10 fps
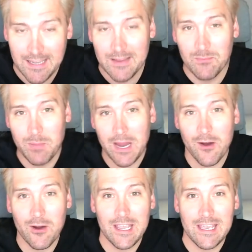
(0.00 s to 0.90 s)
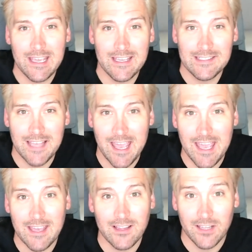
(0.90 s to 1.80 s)
Barry is
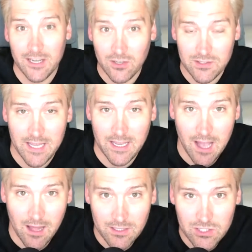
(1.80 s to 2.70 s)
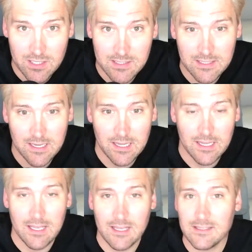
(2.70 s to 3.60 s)
a clinical psychologist.
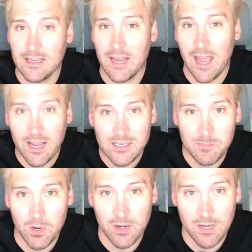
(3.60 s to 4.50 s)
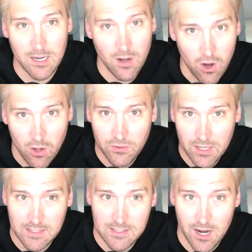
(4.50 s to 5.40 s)
He is an expert in all
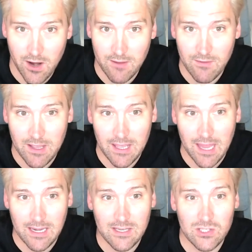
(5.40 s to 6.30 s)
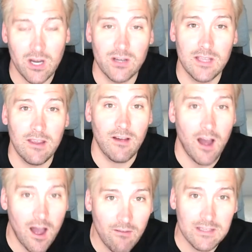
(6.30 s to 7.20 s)
things caregiving, and he shares
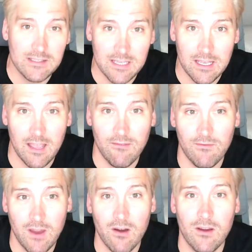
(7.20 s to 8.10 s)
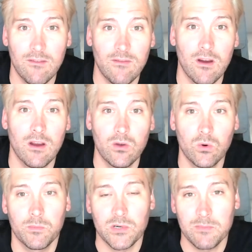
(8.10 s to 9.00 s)
obviously a very, very
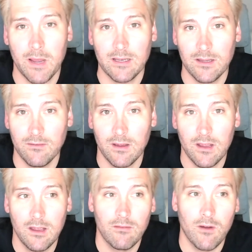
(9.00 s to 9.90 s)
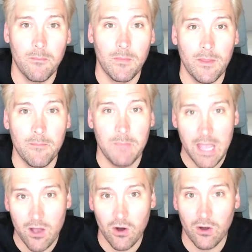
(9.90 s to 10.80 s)
cool perspective from the
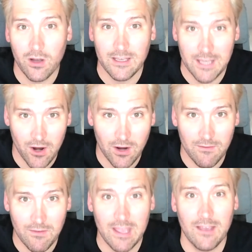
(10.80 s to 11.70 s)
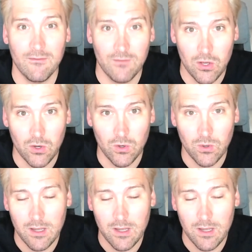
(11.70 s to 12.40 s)
male caregiving view.